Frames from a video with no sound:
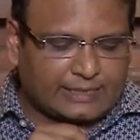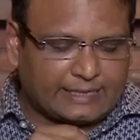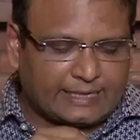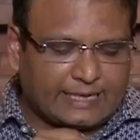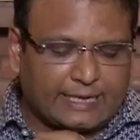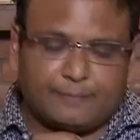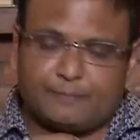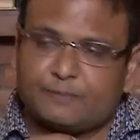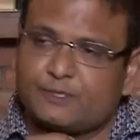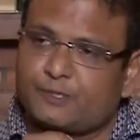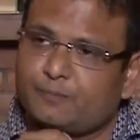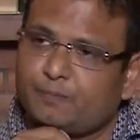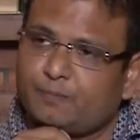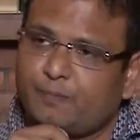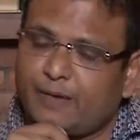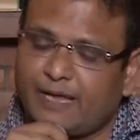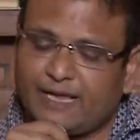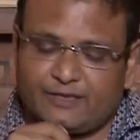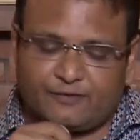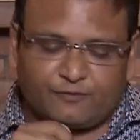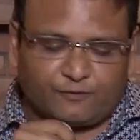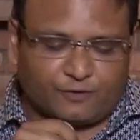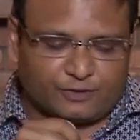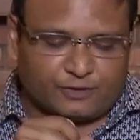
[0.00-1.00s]
keep
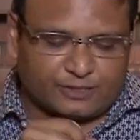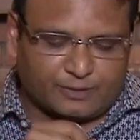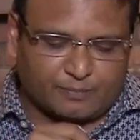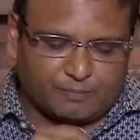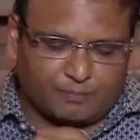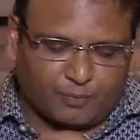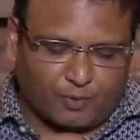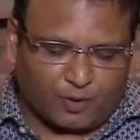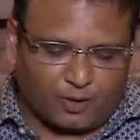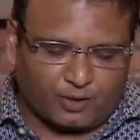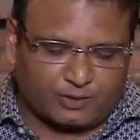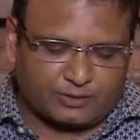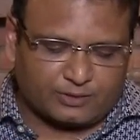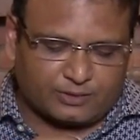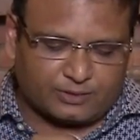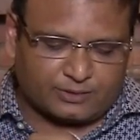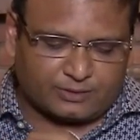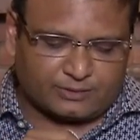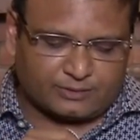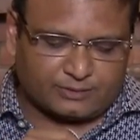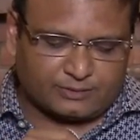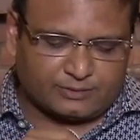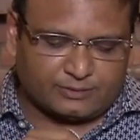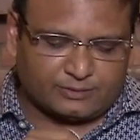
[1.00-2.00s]
space for some pause
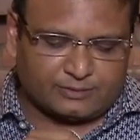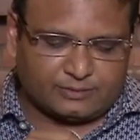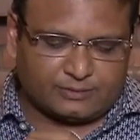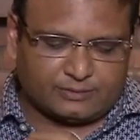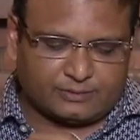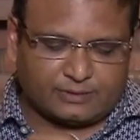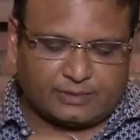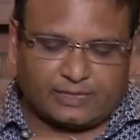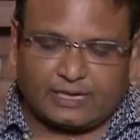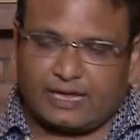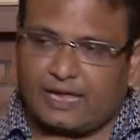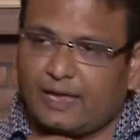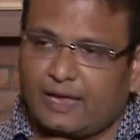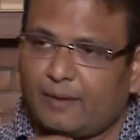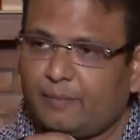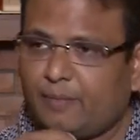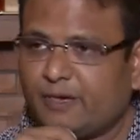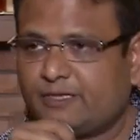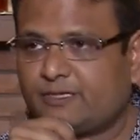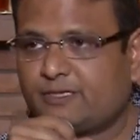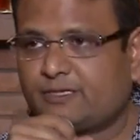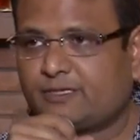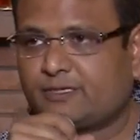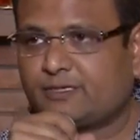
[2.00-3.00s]

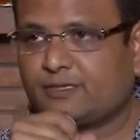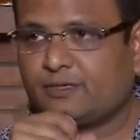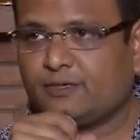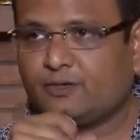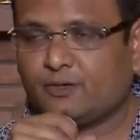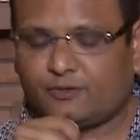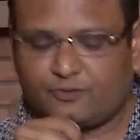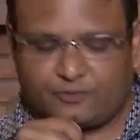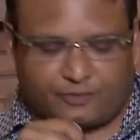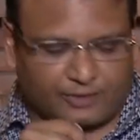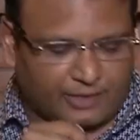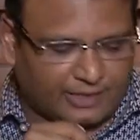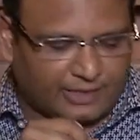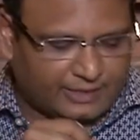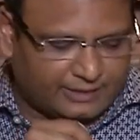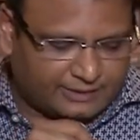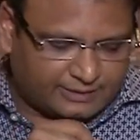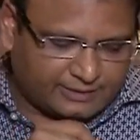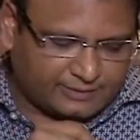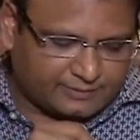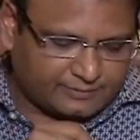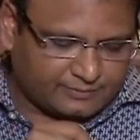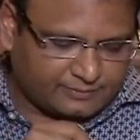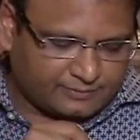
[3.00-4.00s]
amidst your
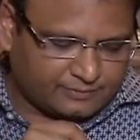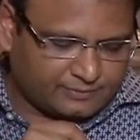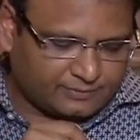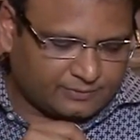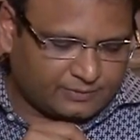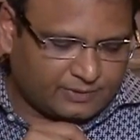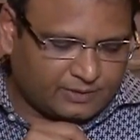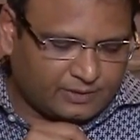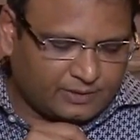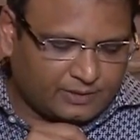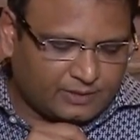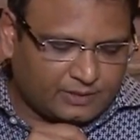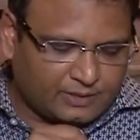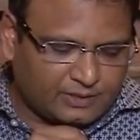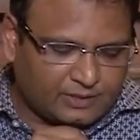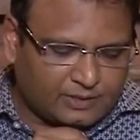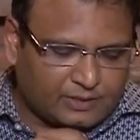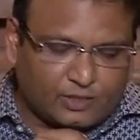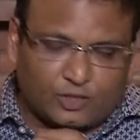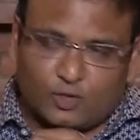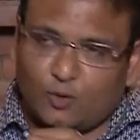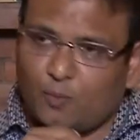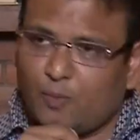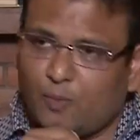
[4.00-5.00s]
tries.
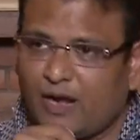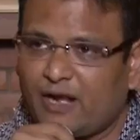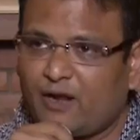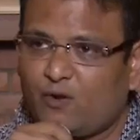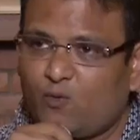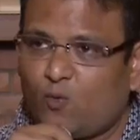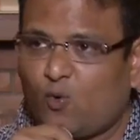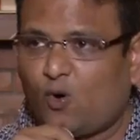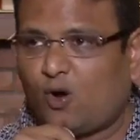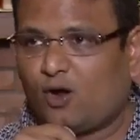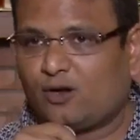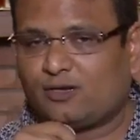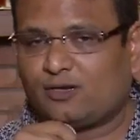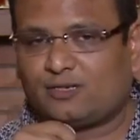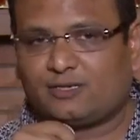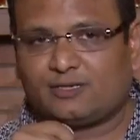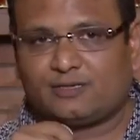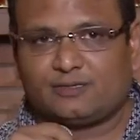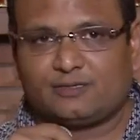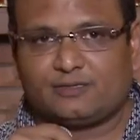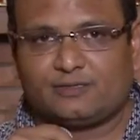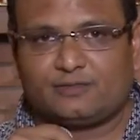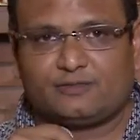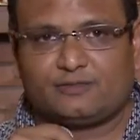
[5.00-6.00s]
No matter what,
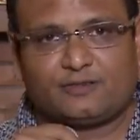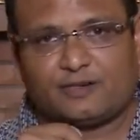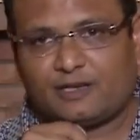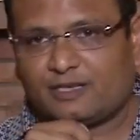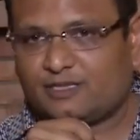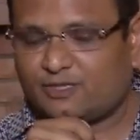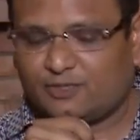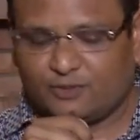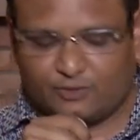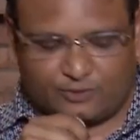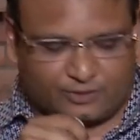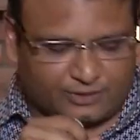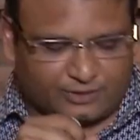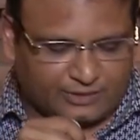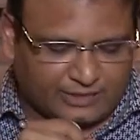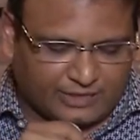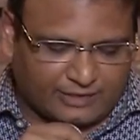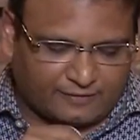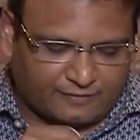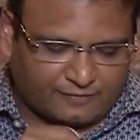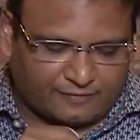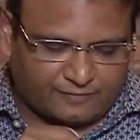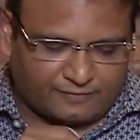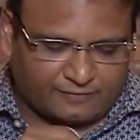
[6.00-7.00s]
trust
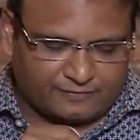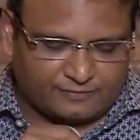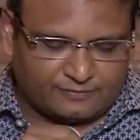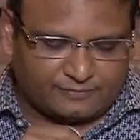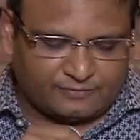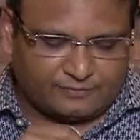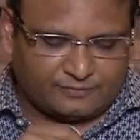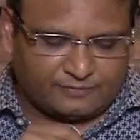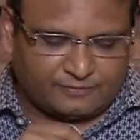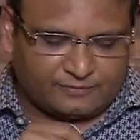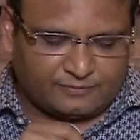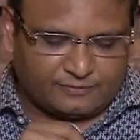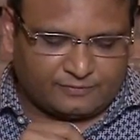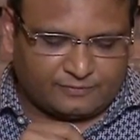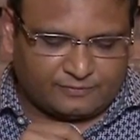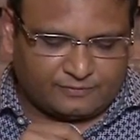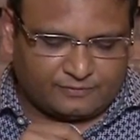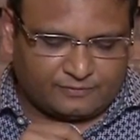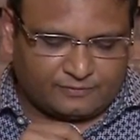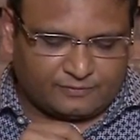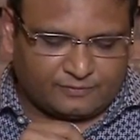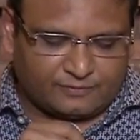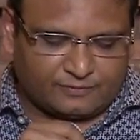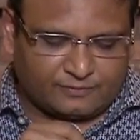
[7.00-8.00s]
yourself
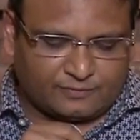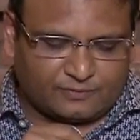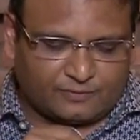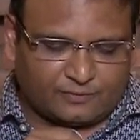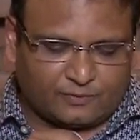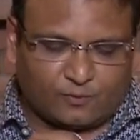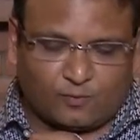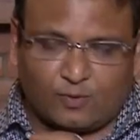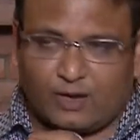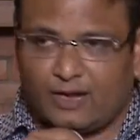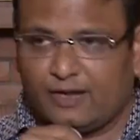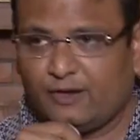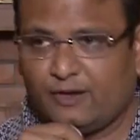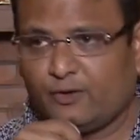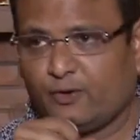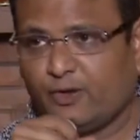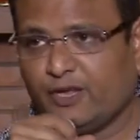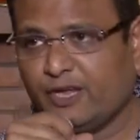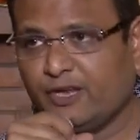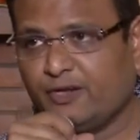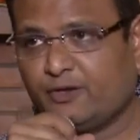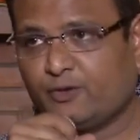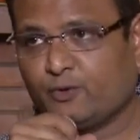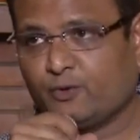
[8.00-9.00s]
while you
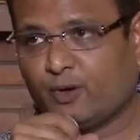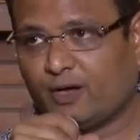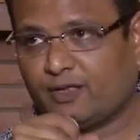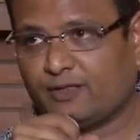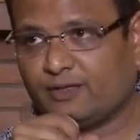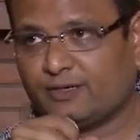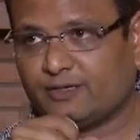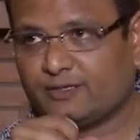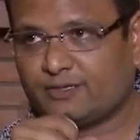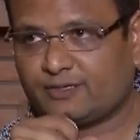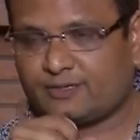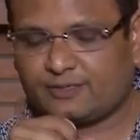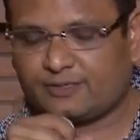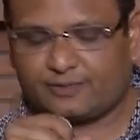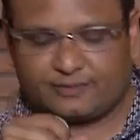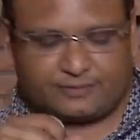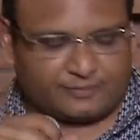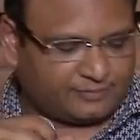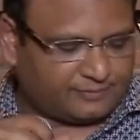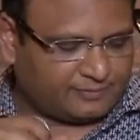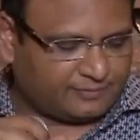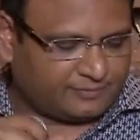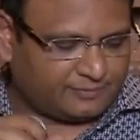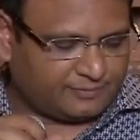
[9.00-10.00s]
heed to others.
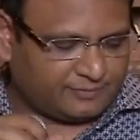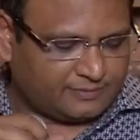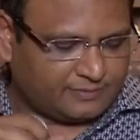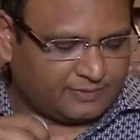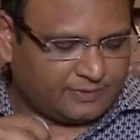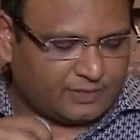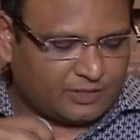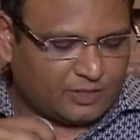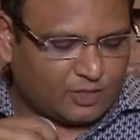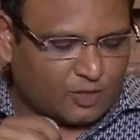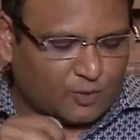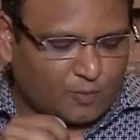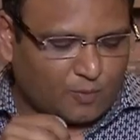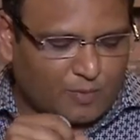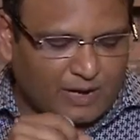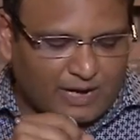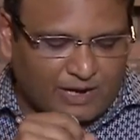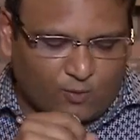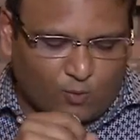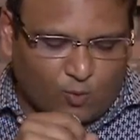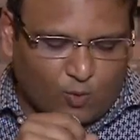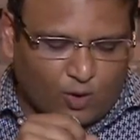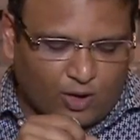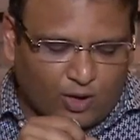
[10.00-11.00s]
No matter
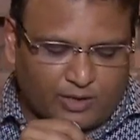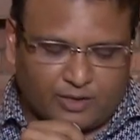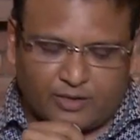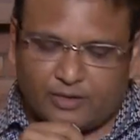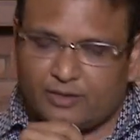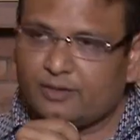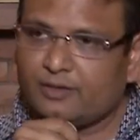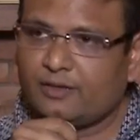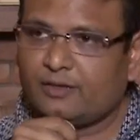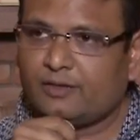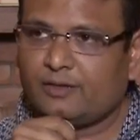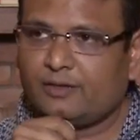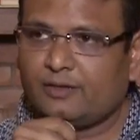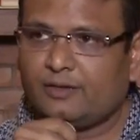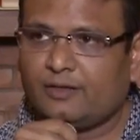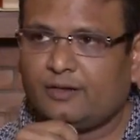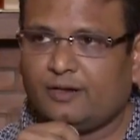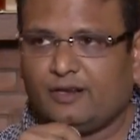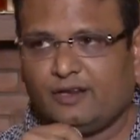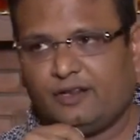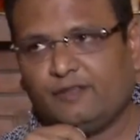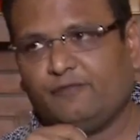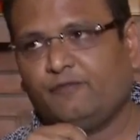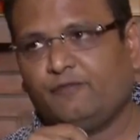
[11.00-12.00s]
what,
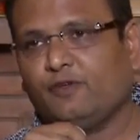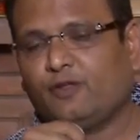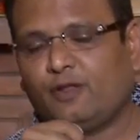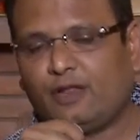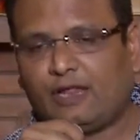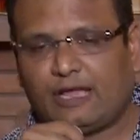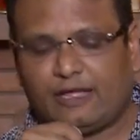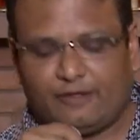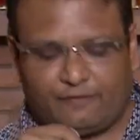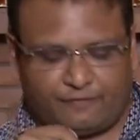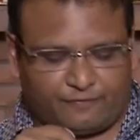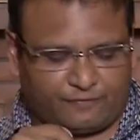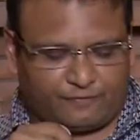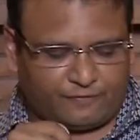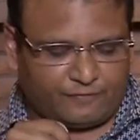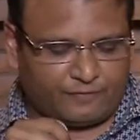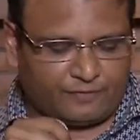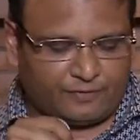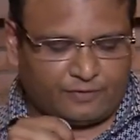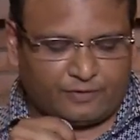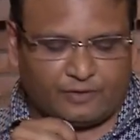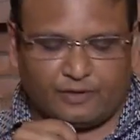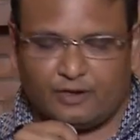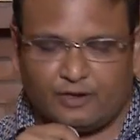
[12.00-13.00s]
live your life,
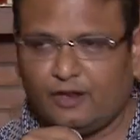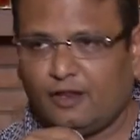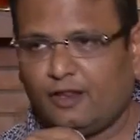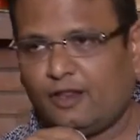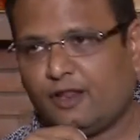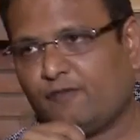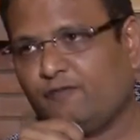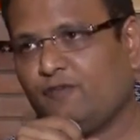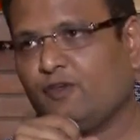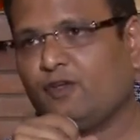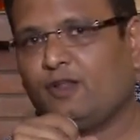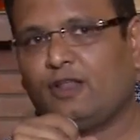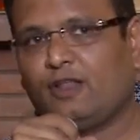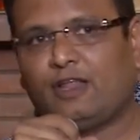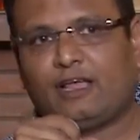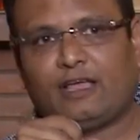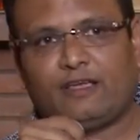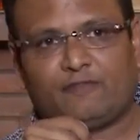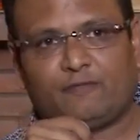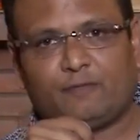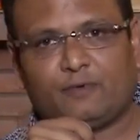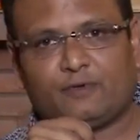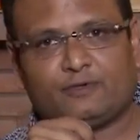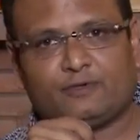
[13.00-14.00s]
love your
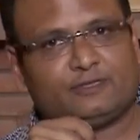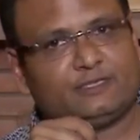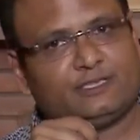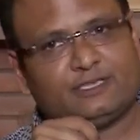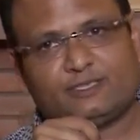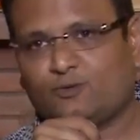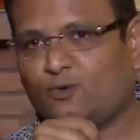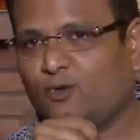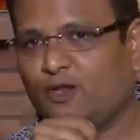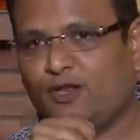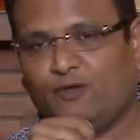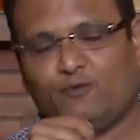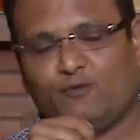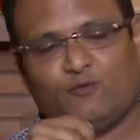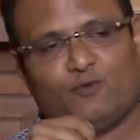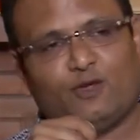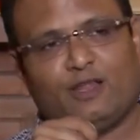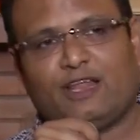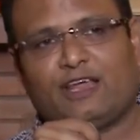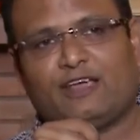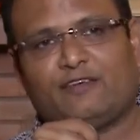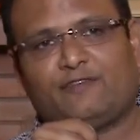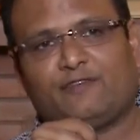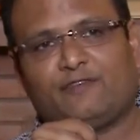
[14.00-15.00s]
life, because there's only one life